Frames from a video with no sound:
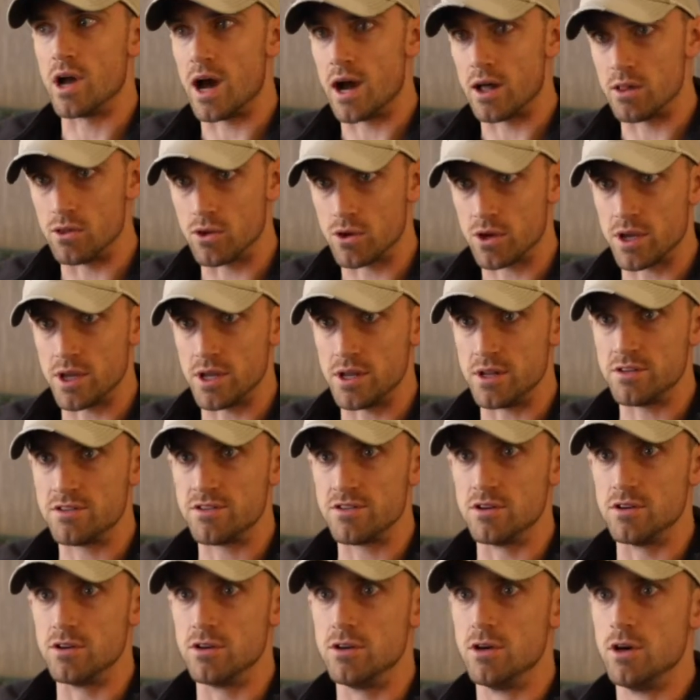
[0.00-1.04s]
not looking
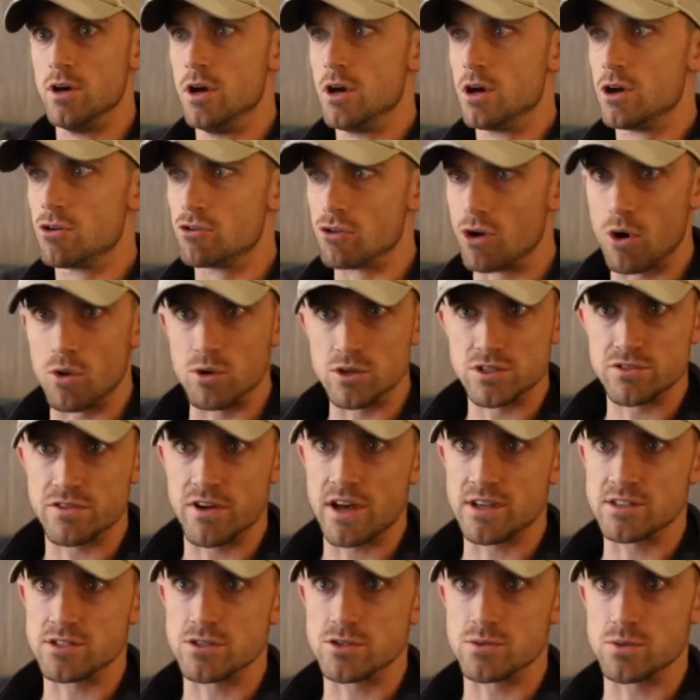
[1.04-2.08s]
to grow as
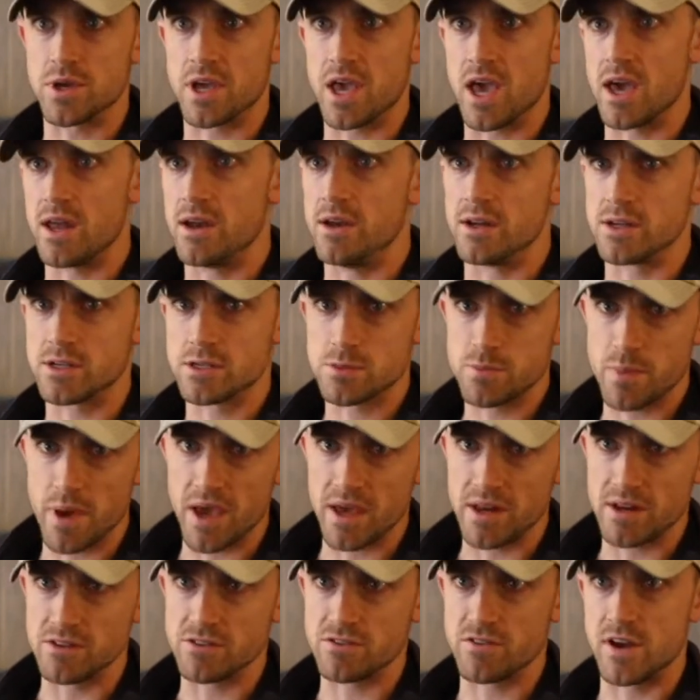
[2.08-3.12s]
fast as we can and
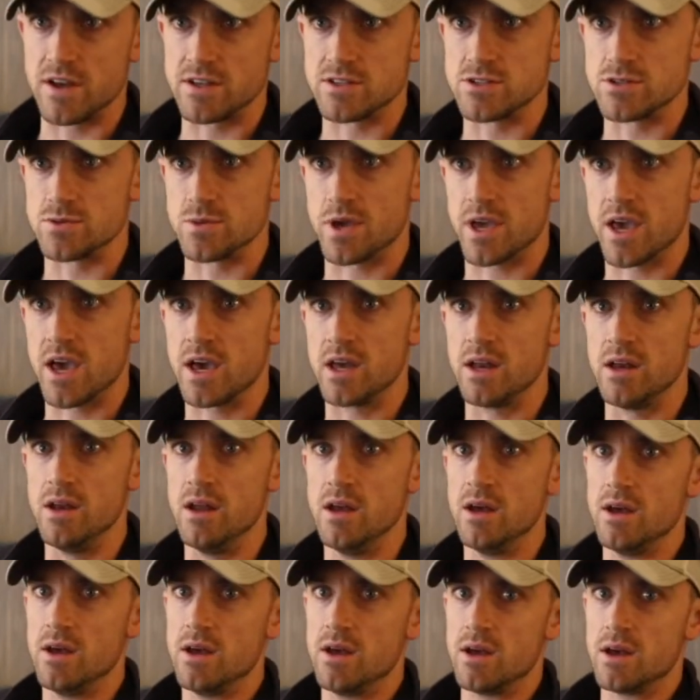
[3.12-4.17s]
expand as fast as we can,
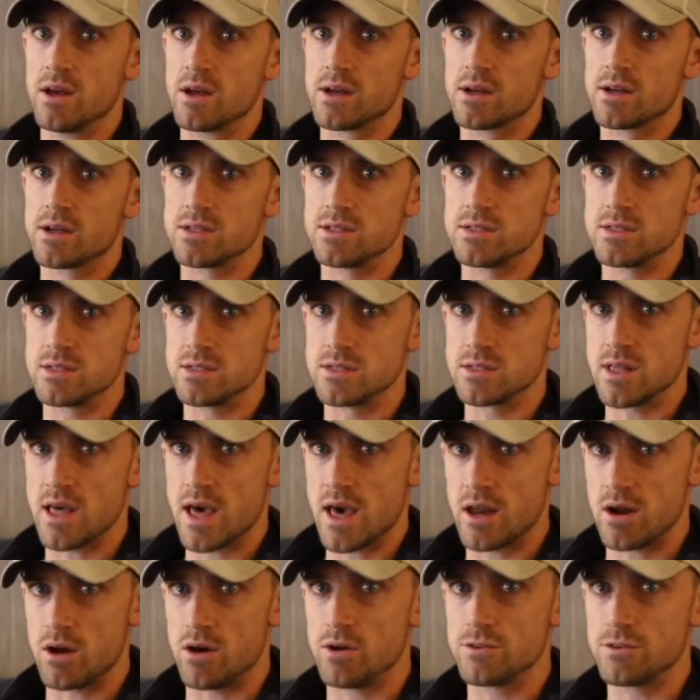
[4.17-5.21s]
because that